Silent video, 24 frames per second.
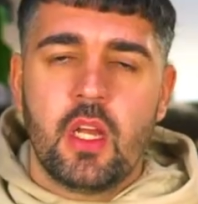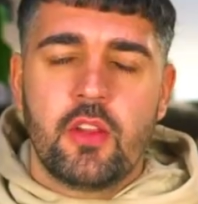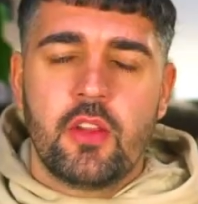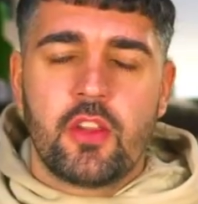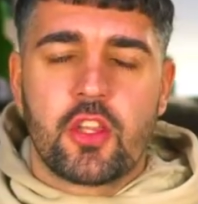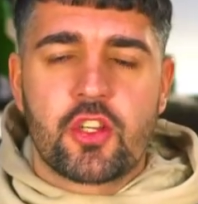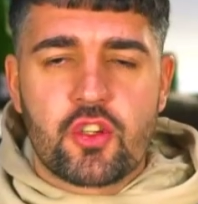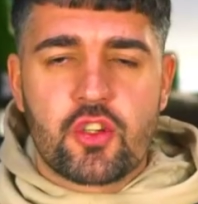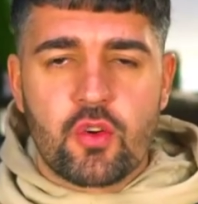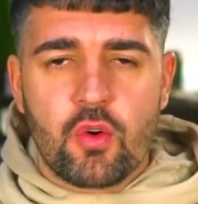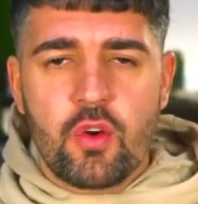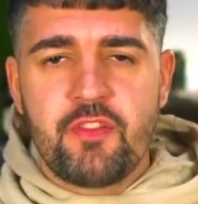
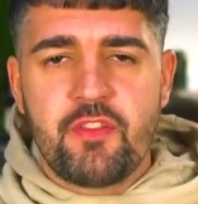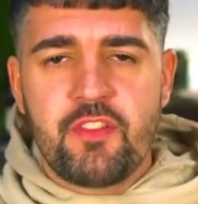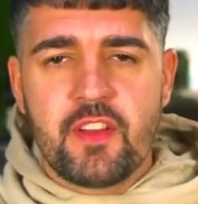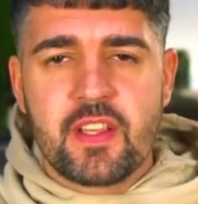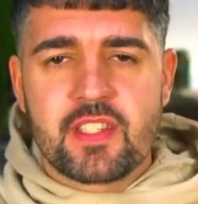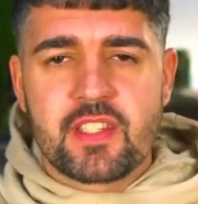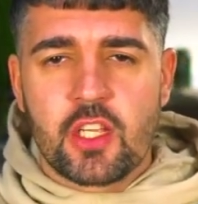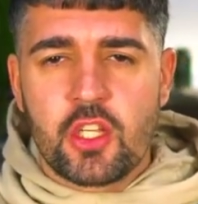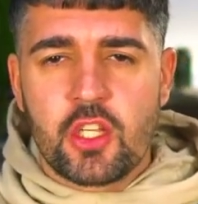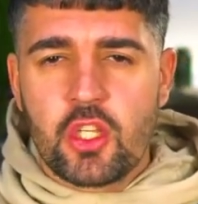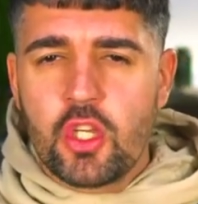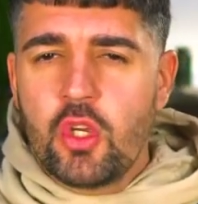The truth
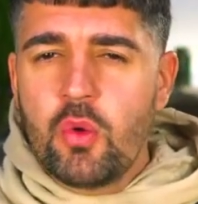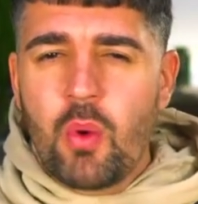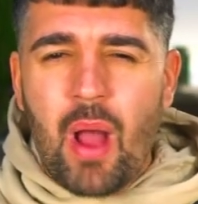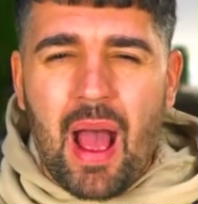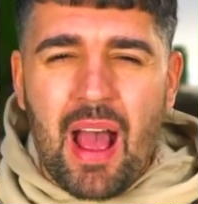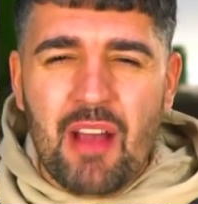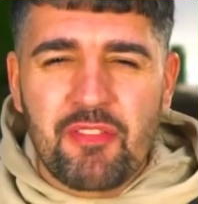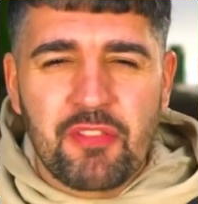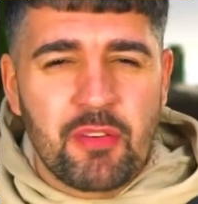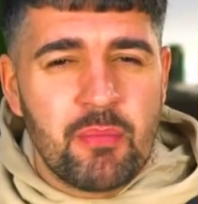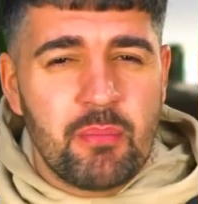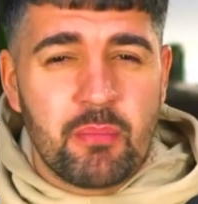is that you
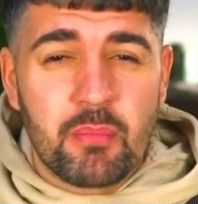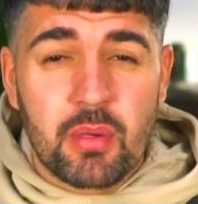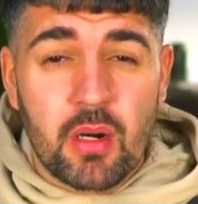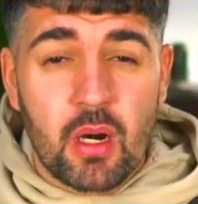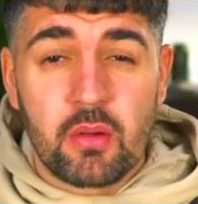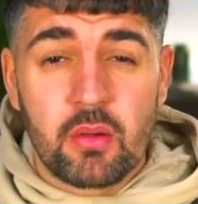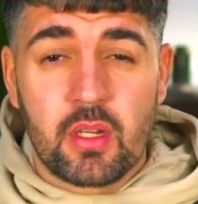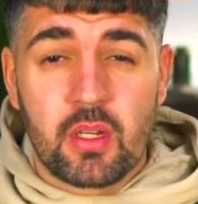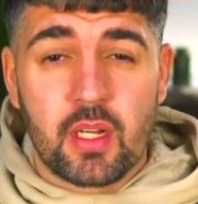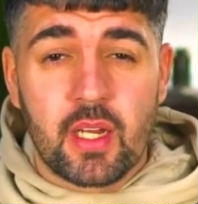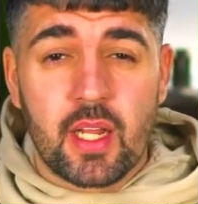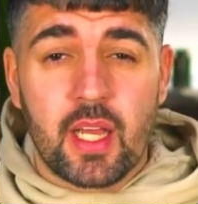haven't
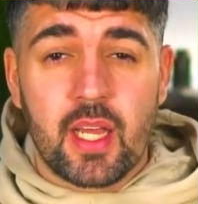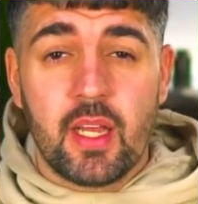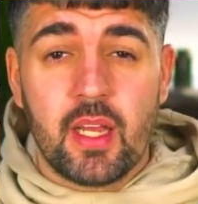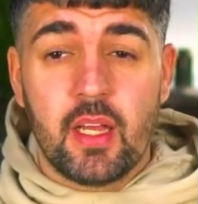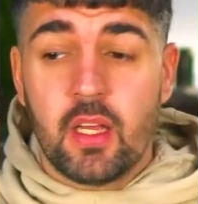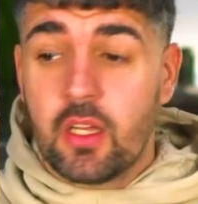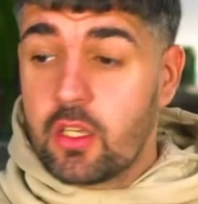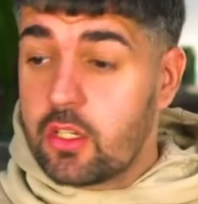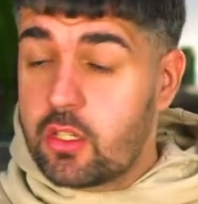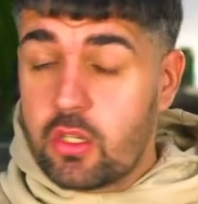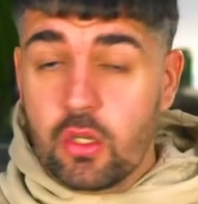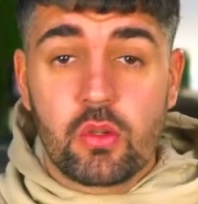broken it.
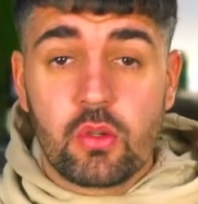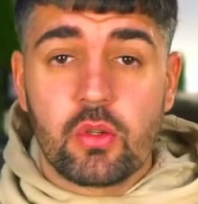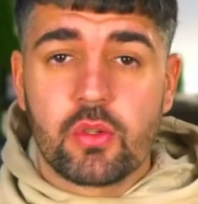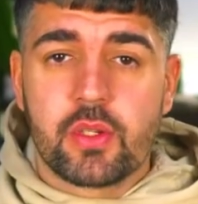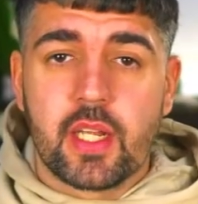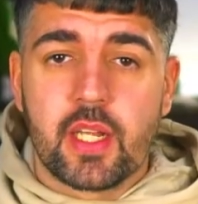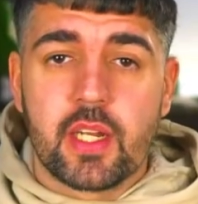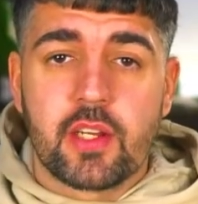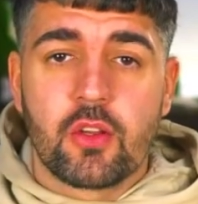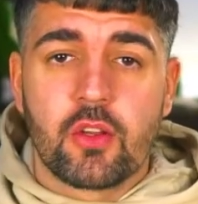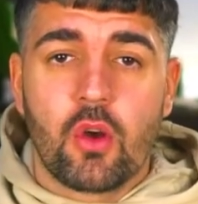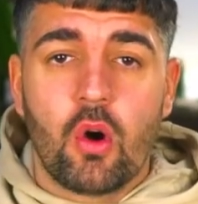Google
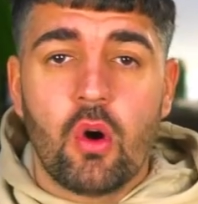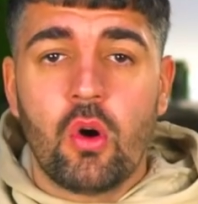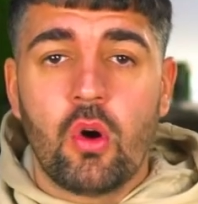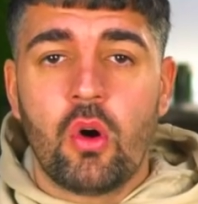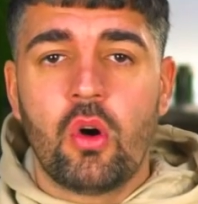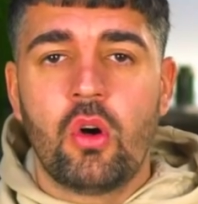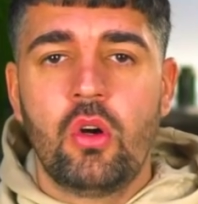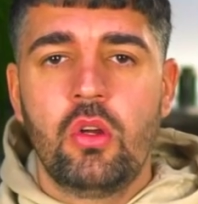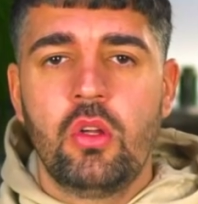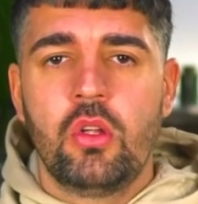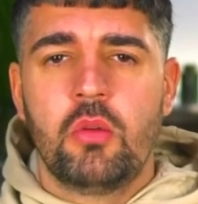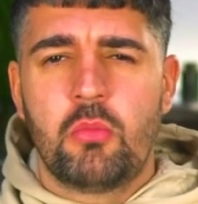did,
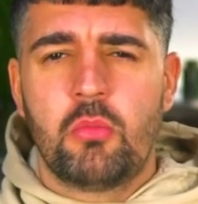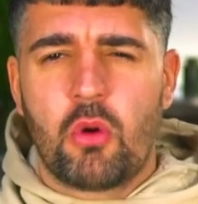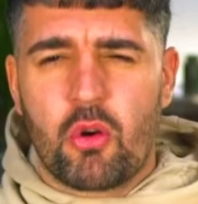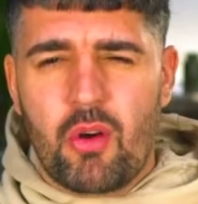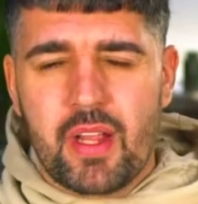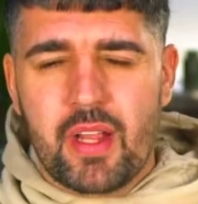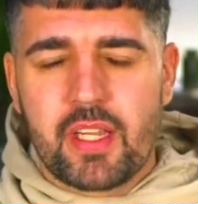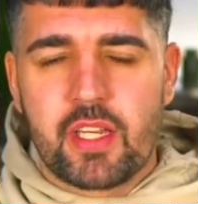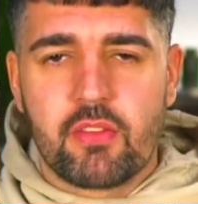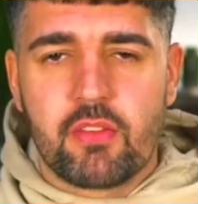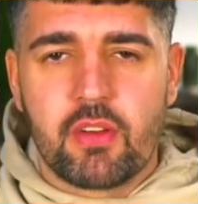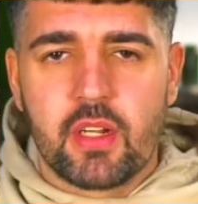or more
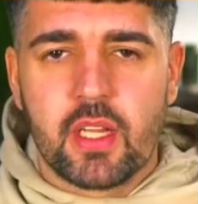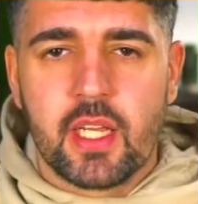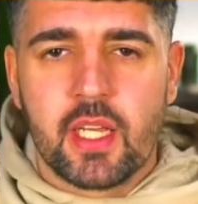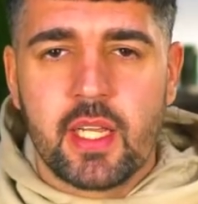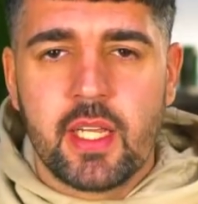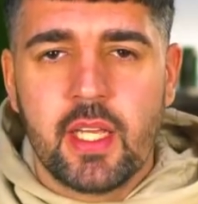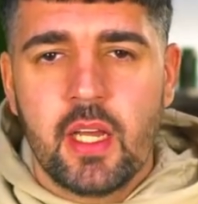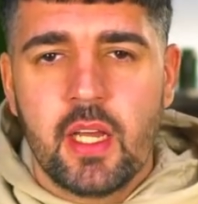accurately,